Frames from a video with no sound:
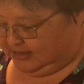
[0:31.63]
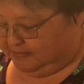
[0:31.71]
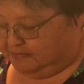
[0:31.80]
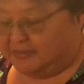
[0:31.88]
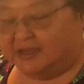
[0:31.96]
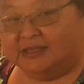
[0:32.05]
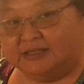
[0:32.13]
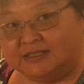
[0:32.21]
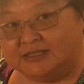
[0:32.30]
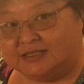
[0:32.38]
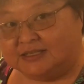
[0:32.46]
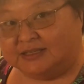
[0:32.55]

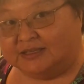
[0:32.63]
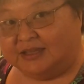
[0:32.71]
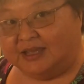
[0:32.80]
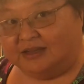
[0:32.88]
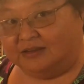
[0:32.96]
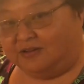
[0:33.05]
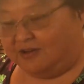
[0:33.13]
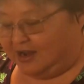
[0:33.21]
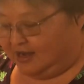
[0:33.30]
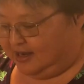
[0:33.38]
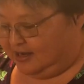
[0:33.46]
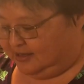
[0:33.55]
minced and
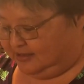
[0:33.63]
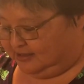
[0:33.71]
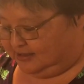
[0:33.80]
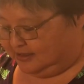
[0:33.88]
grated.